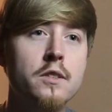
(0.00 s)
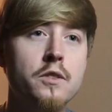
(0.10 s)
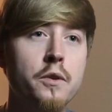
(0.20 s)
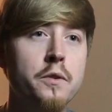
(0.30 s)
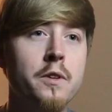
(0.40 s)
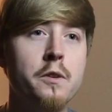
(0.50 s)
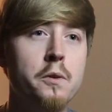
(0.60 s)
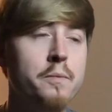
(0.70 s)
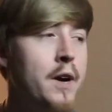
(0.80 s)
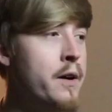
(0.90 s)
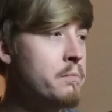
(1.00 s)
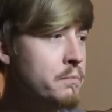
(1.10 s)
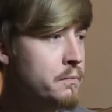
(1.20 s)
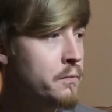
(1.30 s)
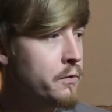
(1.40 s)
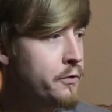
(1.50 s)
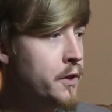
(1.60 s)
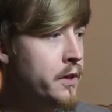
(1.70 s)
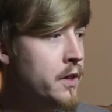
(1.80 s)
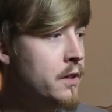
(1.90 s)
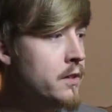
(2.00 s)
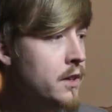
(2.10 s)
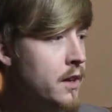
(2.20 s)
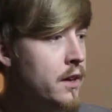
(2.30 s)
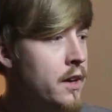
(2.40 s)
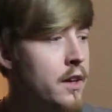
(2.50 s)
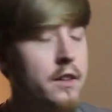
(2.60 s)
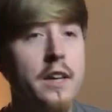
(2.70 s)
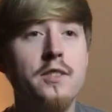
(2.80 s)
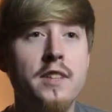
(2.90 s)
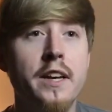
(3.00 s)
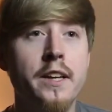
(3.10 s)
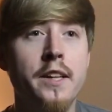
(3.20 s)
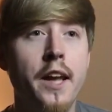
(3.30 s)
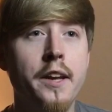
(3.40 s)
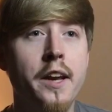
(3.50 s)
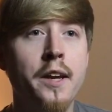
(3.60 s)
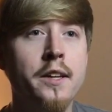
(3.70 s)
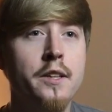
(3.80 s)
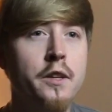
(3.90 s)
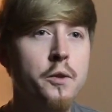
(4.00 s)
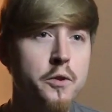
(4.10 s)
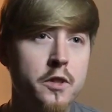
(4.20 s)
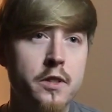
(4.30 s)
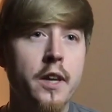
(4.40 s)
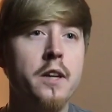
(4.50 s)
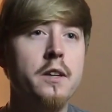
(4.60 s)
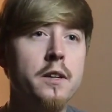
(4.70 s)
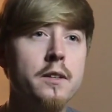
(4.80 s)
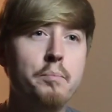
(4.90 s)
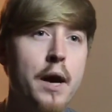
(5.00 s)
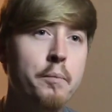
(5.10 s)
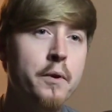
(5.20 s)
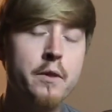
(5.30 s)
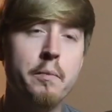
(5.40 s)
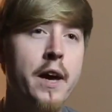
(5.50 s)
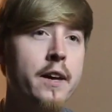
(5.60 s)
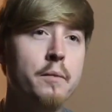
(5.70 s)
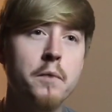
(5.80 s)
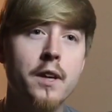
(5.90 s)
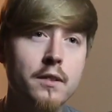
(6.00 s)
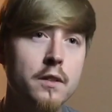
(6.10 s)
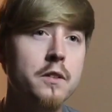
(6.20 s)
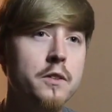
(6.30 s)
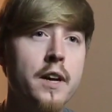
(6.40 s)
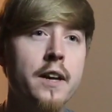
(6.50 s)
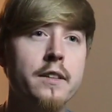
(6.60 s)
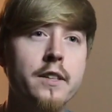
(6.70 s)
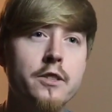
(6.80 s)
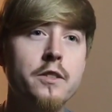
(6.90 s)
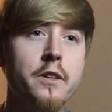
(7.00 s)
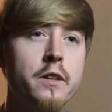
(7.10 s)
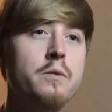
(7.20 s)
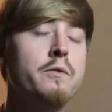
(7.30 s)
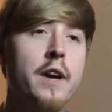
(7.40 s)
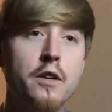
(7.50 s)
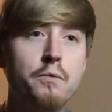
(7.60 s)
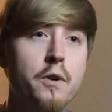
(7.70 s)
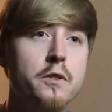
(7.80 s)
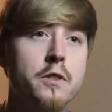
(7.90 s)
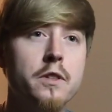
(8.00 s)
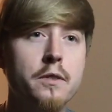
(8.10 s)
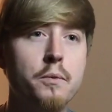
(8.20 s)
So you know, if I'm feeling less than that day, you know, she's there to pat me on the back and be like, look, you got this. You know, and vice versa.